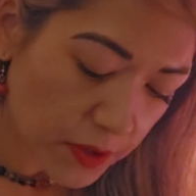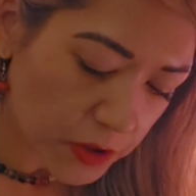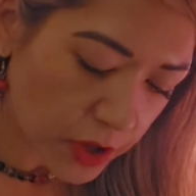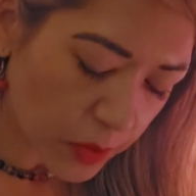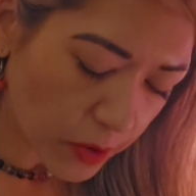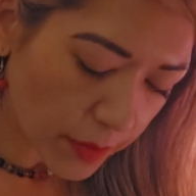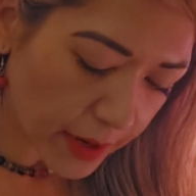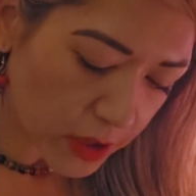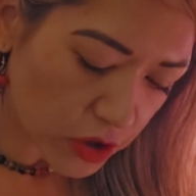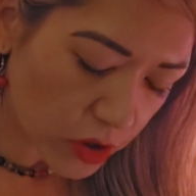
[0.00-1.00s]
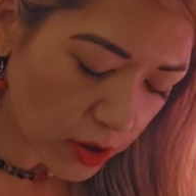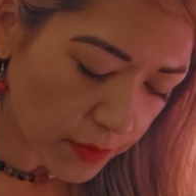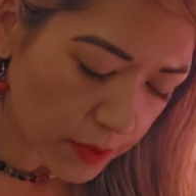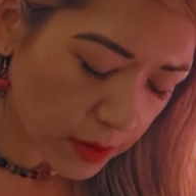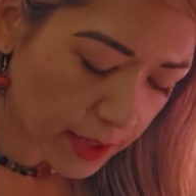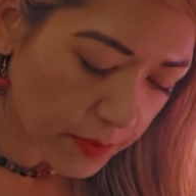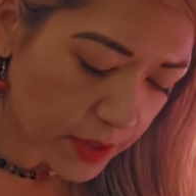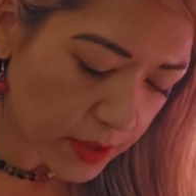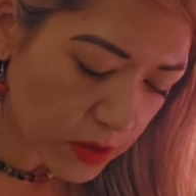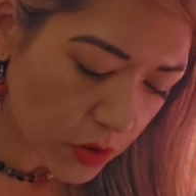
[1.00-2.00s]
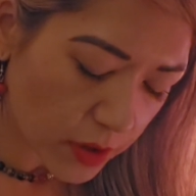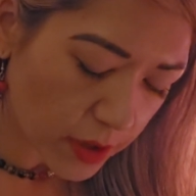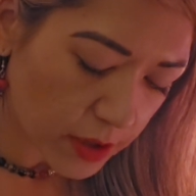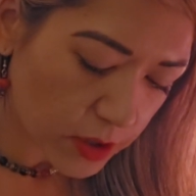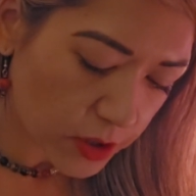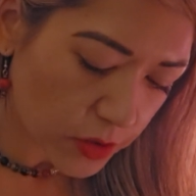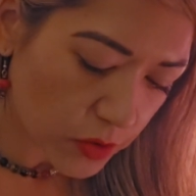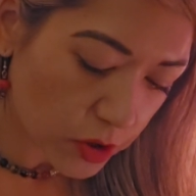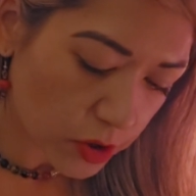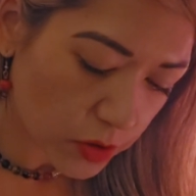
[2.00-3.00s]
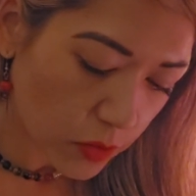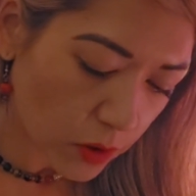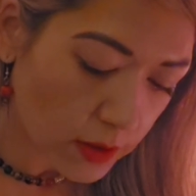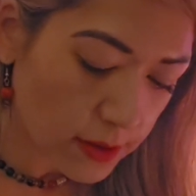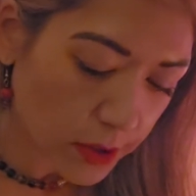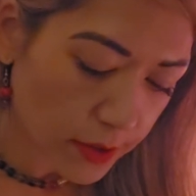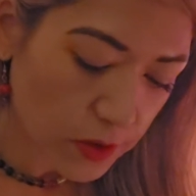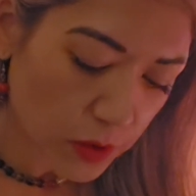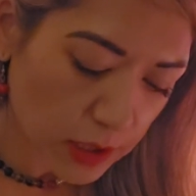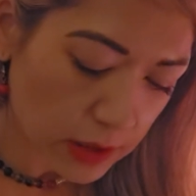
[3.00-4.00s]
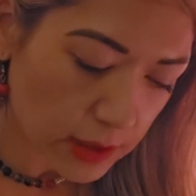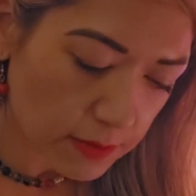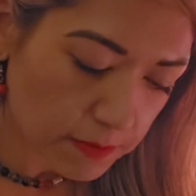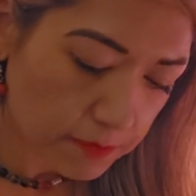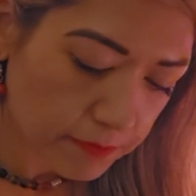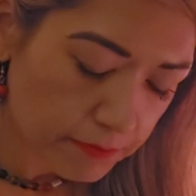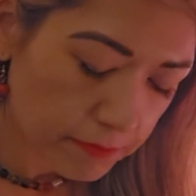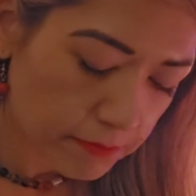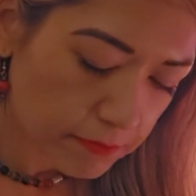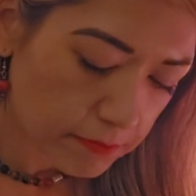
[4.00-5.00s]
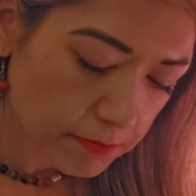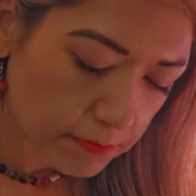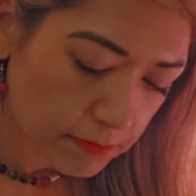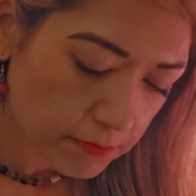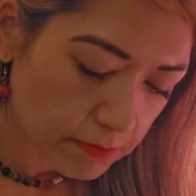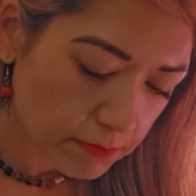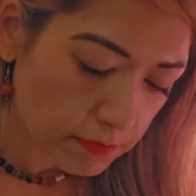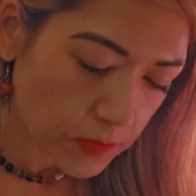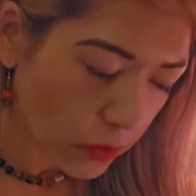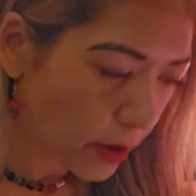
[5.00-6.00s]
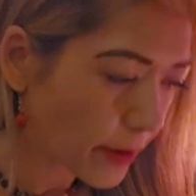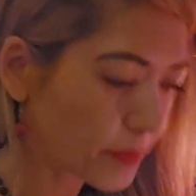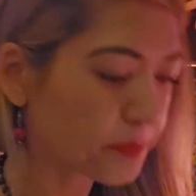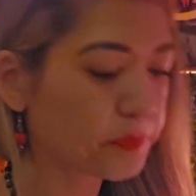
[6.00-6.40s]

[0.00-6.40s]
general manager, led Minnesota to 2 World Series wins. Okay.